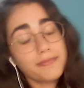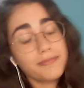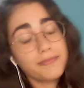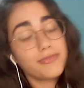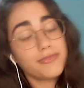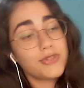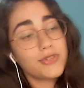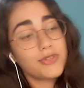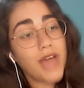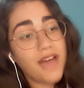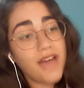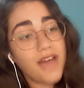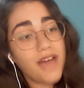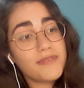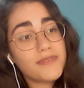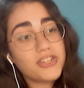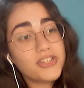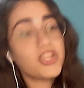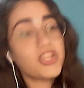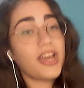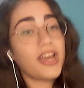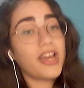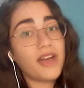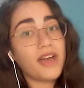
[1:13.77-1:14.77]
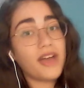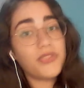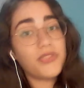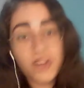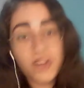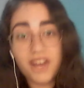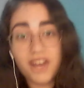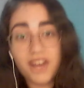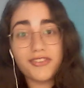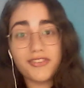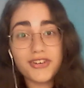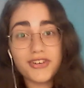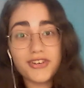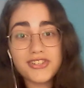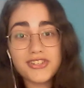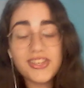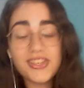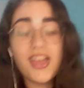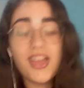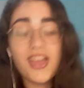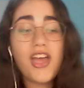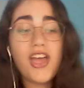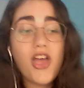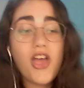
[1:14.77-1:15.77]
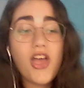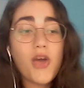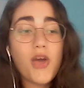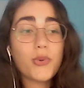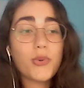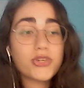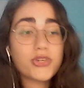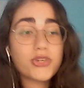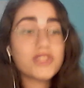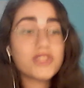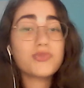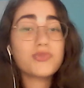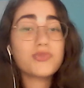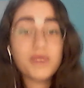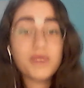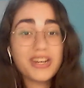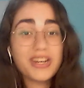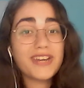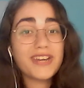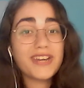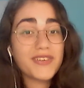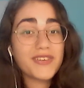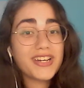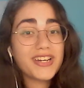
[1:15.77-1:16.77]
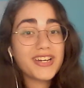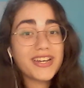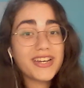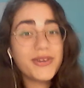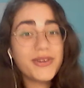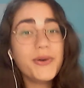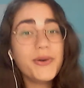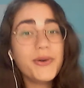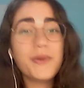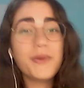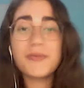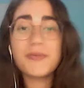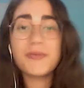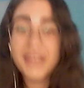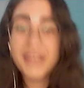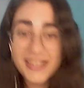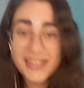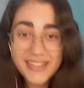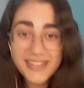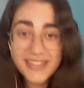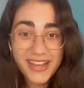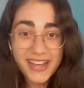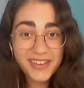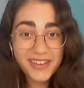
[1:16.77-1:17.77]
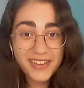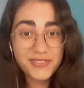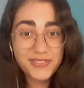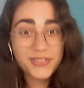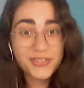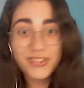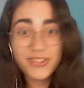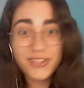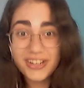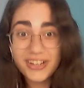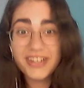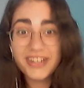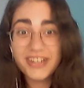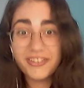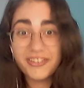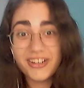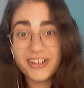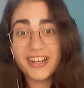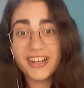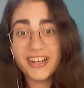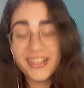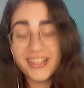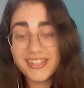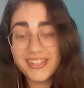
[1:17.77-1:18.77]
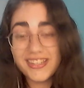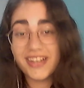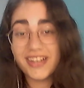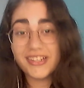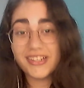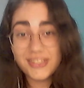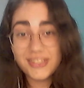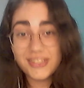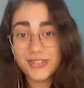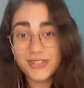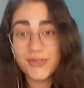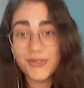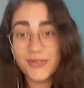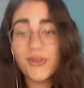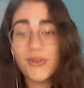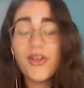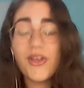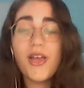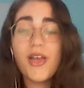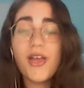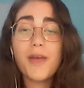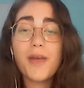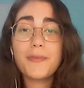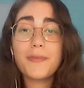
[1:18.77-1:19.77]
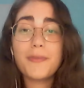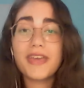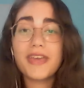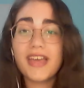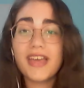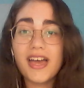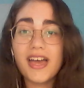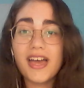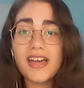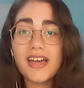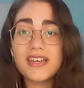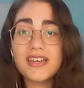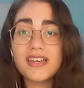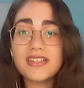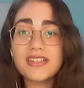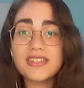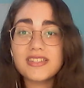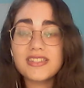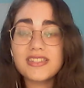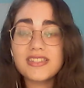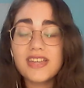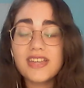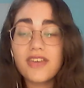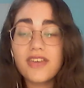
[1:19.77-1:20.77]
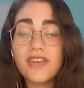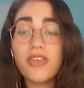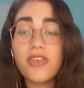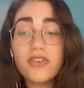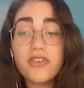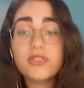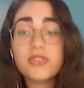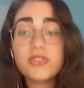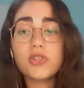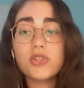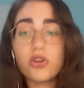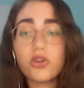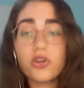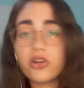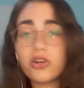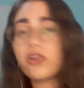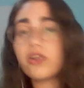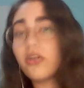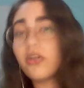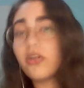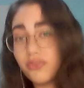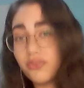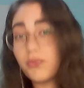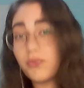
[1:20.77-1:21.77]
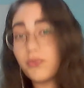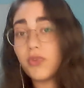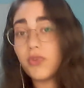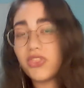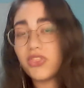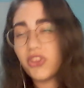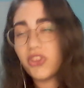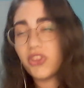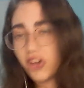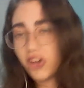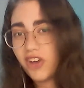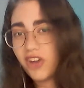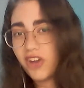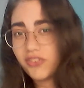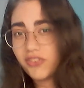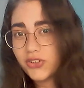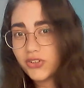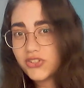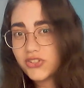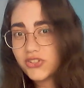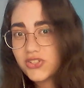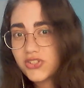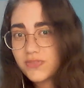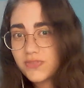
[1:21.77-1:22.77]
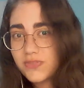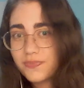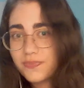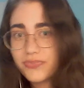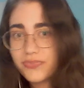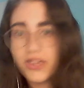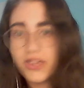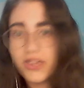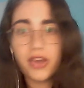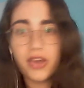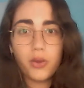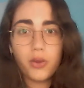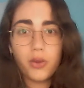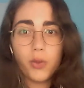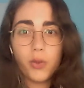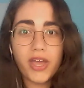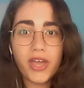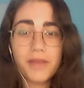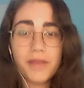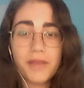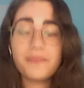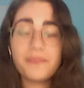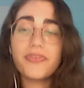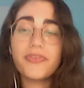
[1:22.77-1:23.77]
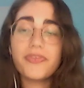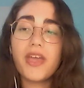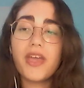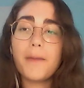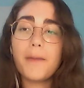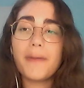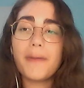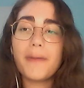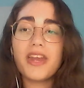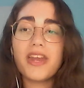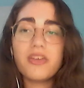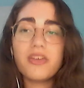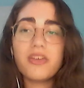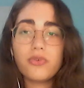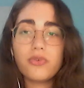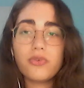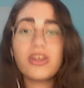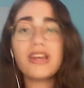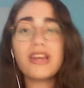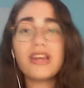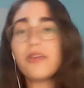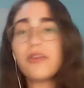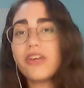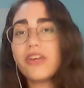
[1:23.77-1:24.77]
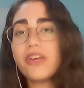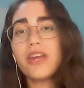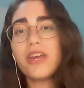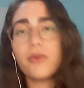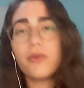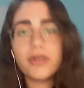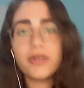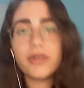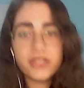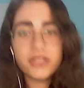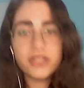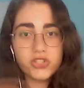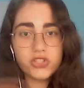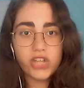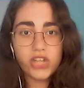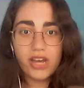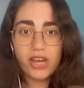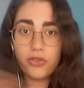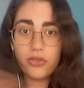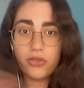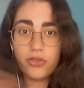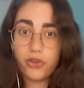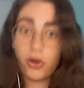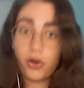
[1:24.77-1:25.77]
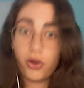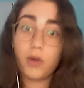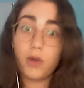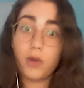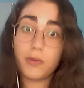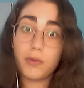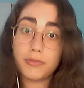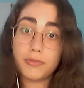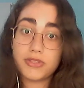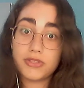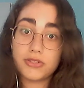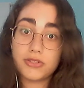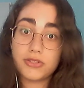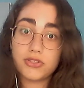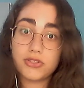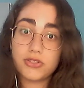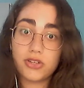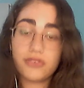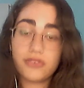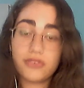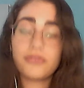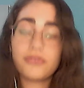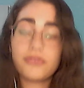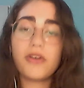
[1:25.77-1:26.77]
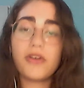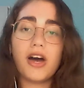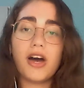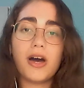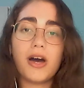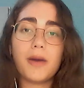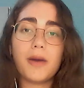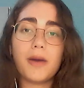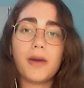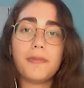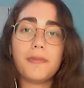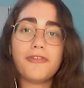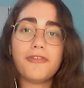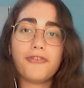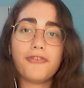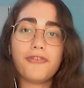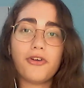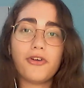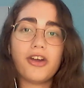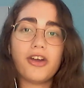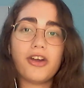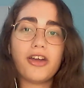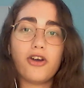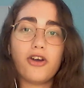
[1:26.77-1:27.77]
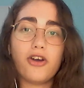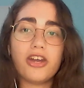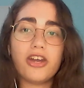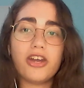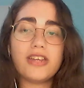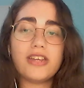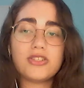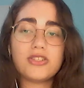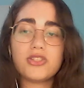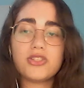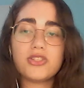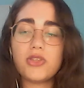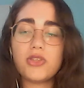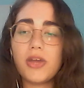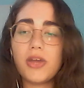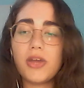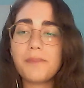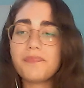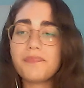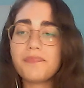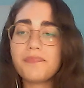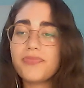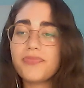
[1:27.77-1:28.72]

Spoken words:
have me check out the covers, which is really, really cool because I am really, really excited too, because they've started off with the covers in a way, but I really, really wanted to check out their albums and stuff before I got into them.